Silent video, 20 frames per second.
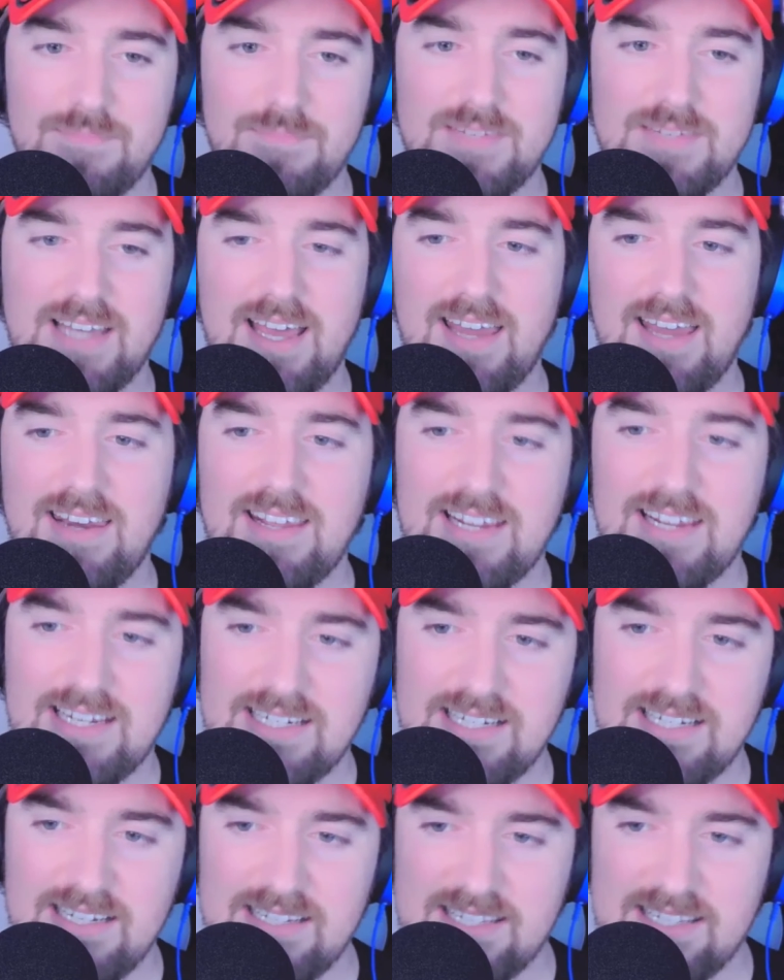10
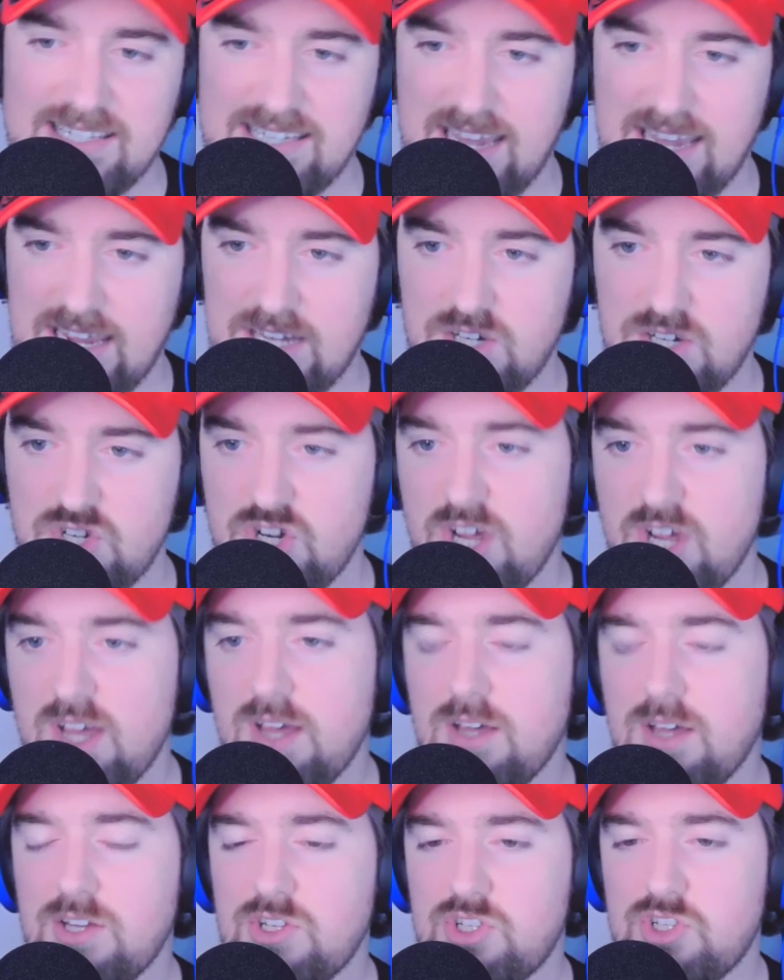in stage
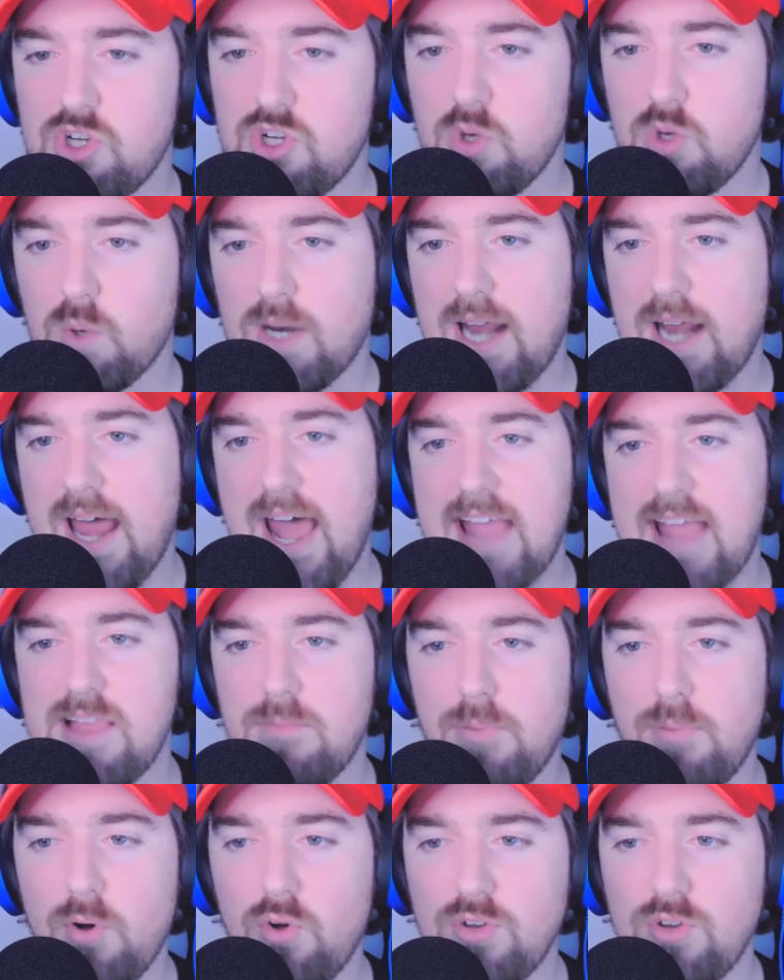2. We're going to end the
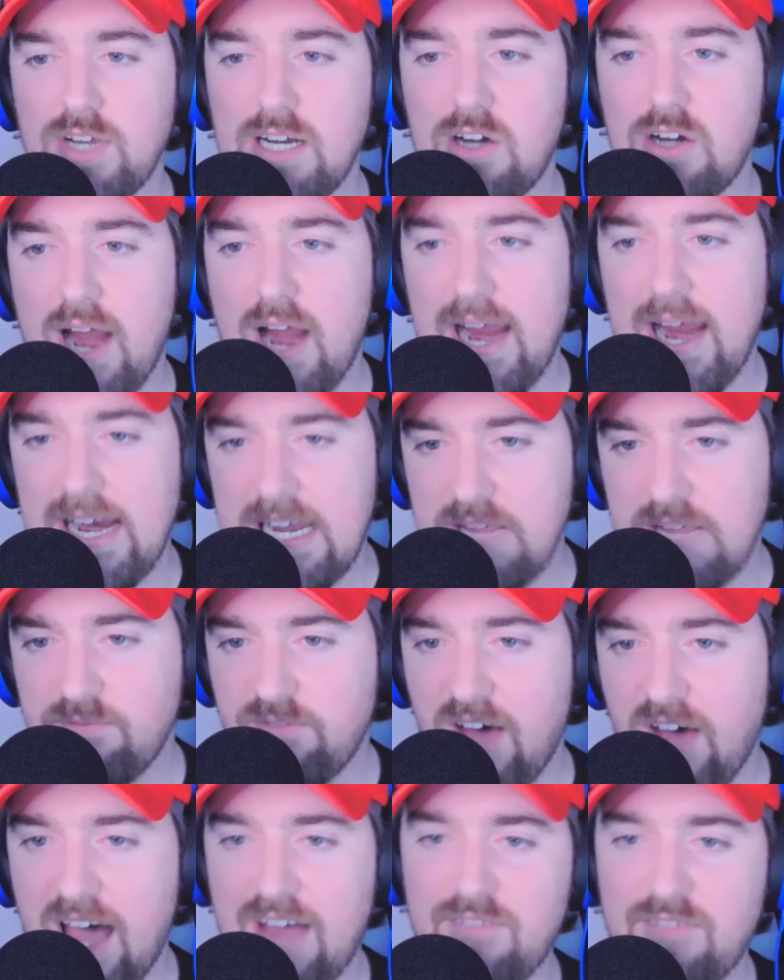poll here.
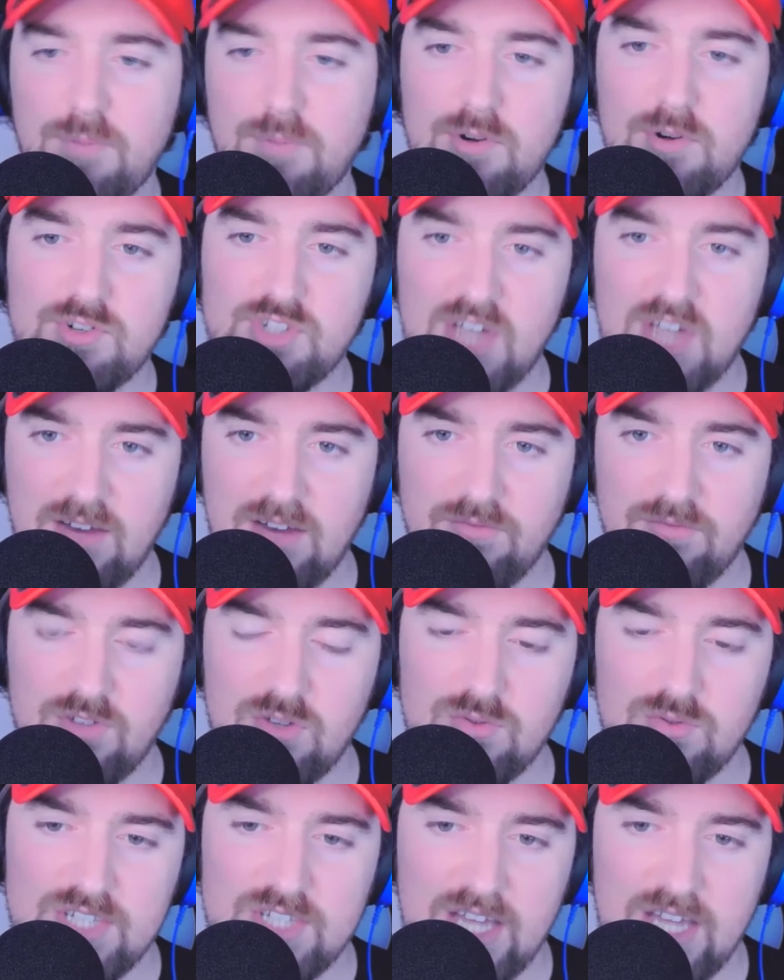85% of
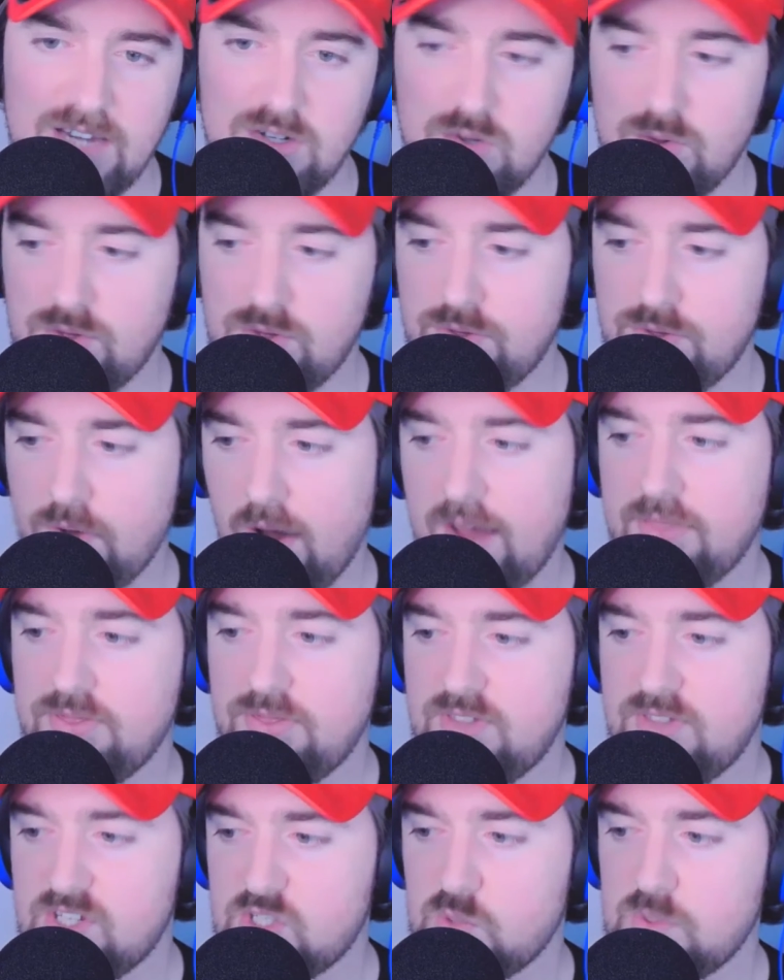you said you
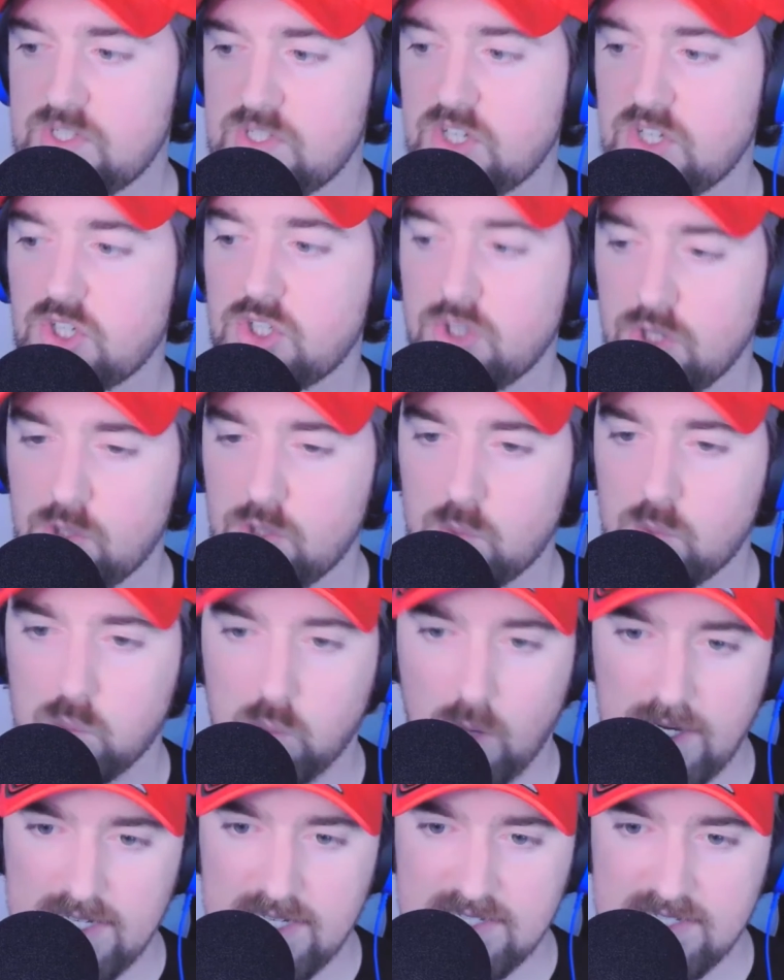thought this was a good
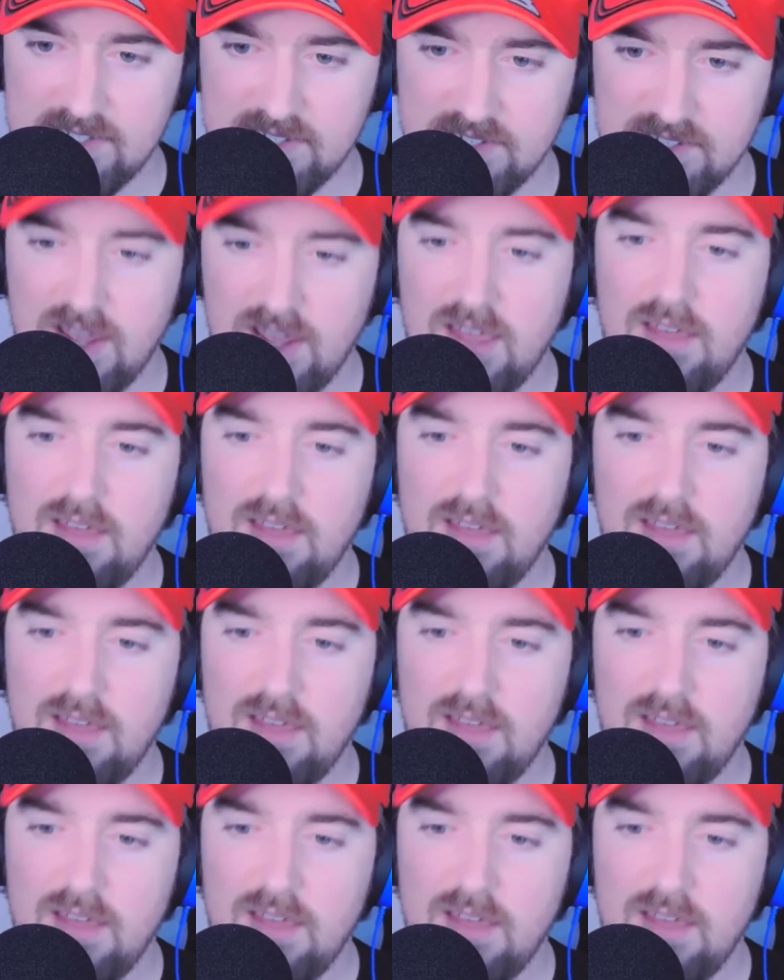race.